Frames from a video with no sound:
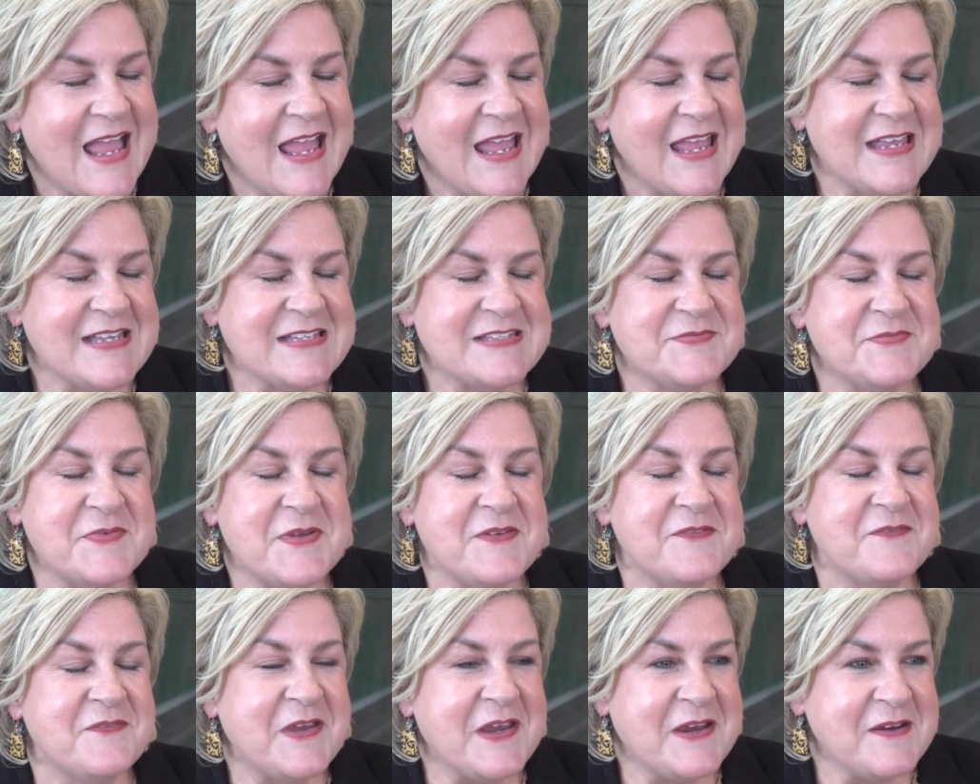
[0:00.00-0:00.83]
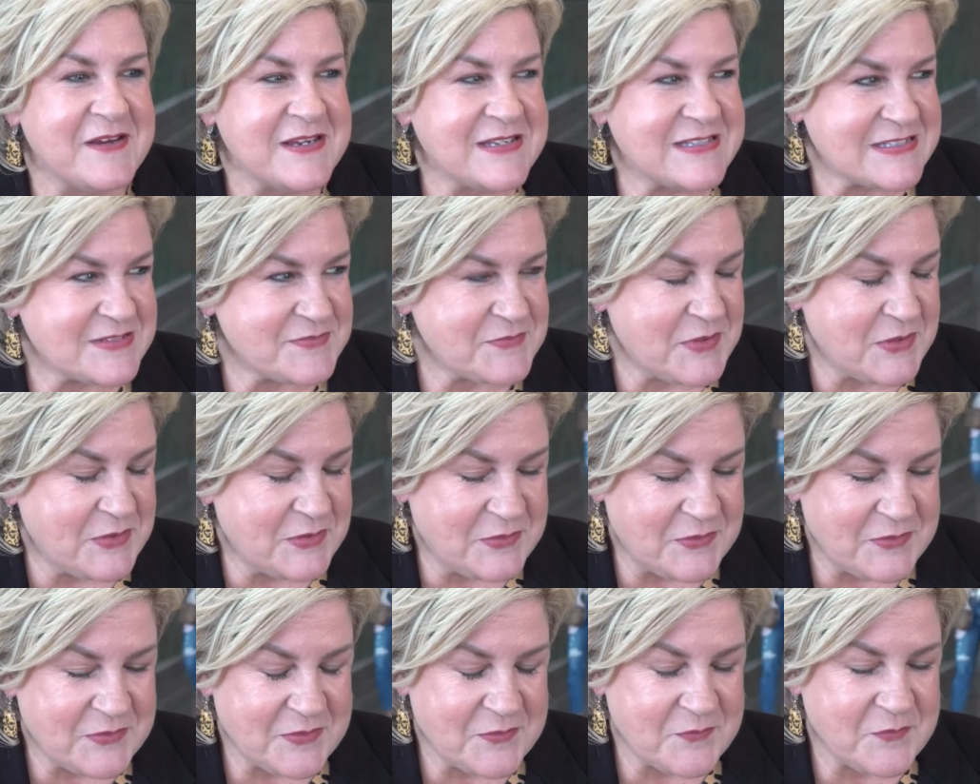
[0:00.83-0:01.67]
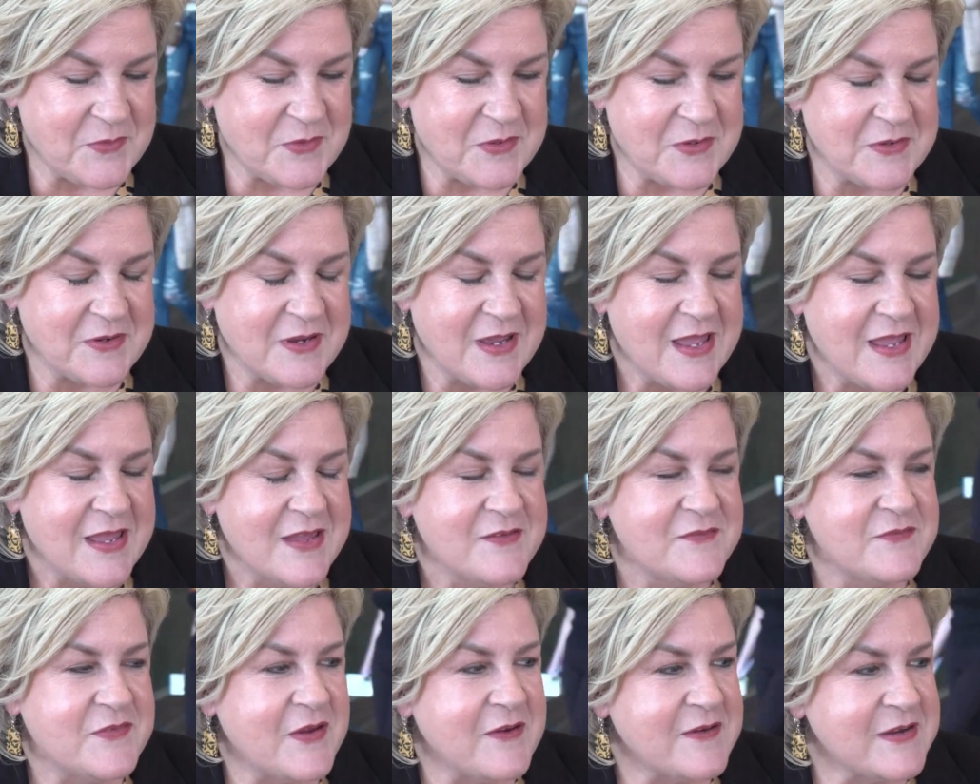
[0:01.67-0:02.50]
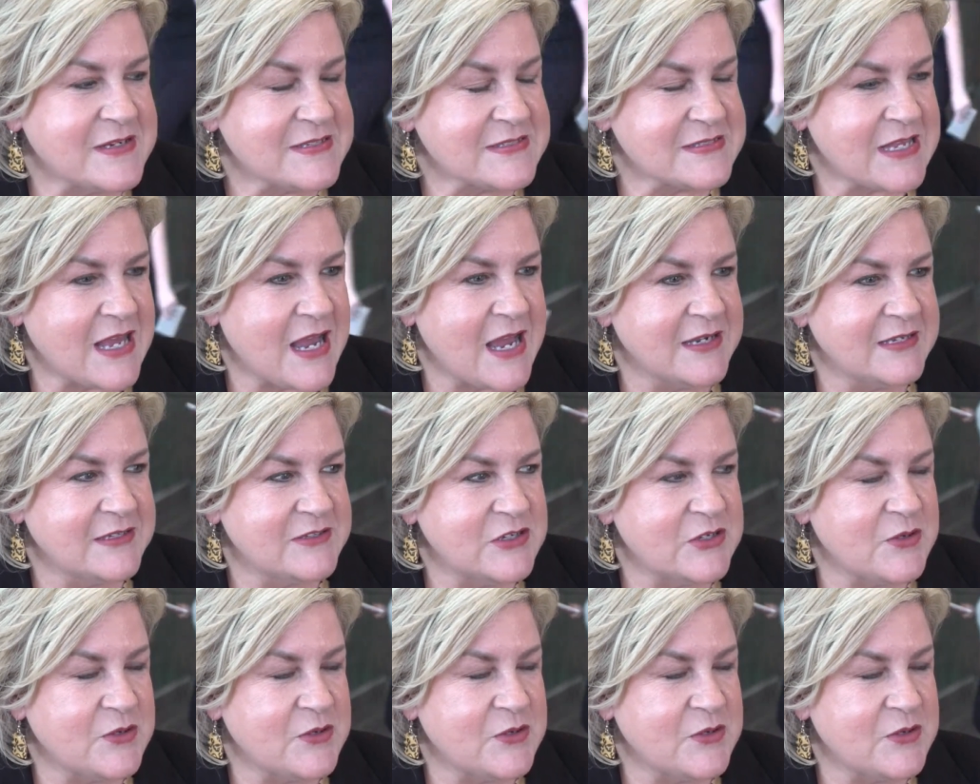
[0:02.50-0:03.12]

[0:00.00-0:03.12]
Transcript: It's been very smooth, and we're very excited.